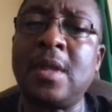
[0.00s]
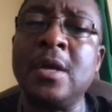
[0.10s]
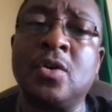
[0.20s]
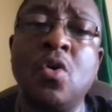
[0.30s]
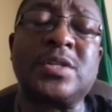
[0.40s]

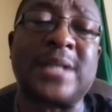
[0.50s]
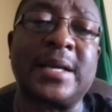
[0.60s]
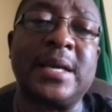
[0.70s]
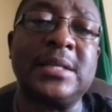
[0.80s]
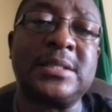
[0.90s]
goes
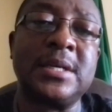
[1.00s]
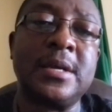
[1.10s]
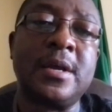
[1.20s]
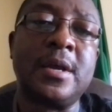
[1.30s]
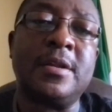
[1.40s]
against
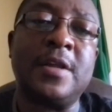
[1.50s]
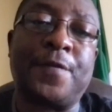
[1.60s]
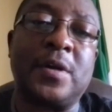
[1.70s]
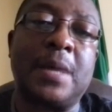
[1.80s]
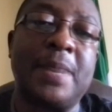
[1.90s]
the
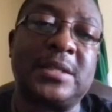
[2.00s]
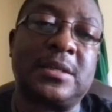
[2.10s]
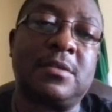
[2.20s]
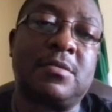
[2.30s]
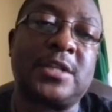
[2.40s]
fundamental
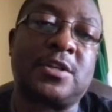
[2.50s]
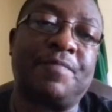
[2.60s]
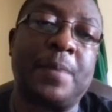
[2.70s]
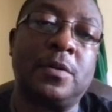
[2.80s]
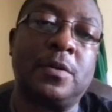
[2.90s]
rights of
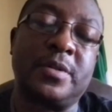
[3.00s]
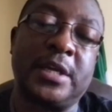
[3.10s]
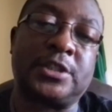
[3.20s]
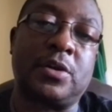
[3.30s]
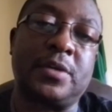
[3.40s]
people to their
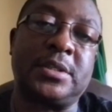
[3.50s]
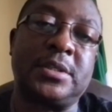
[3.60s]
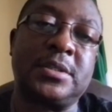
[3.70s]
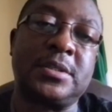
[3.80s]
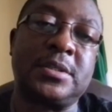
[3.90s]

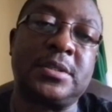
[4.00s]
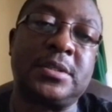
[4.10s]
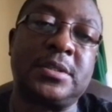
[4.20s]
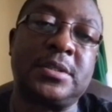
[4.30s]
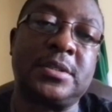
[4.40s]
choices.
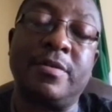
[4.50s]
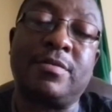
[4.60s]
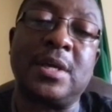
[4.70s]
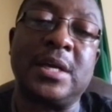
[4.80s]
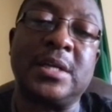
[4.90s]
So I don't
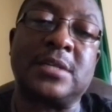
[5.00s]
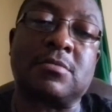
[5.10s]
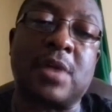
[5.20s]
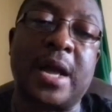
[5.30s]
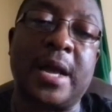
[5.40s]
think it is
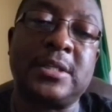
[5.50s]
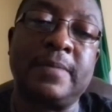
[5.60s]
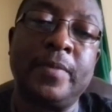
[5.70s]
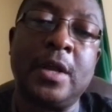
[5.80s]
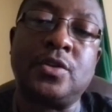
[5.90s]
right
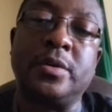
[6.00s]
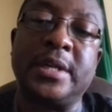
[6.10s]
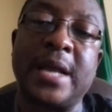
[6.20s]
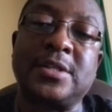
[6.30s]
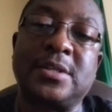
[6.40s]
to
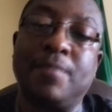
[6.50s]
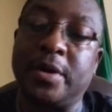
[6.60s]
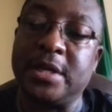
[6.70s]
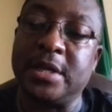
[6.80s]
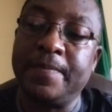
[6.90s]
deny
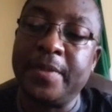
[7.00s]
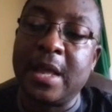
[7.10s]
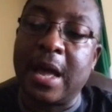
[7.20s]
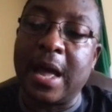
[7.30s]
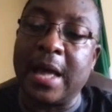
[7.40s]
somebody
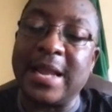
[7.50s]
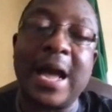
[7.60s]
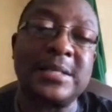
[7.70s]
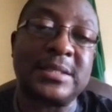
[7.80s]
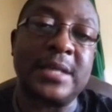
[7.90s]
an
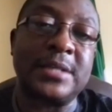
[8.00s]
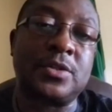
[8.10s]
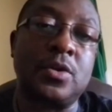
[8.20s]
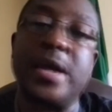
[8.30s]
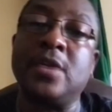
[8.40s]
access
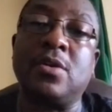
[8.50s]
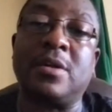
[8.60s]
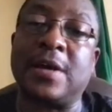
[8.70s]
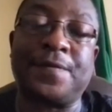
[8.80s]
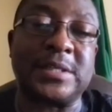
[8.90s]
to any
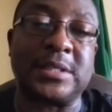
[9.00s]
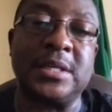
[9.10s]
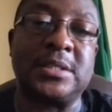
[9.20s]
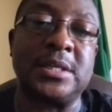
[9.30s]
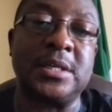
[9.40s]
other
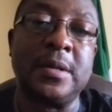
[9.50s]
facility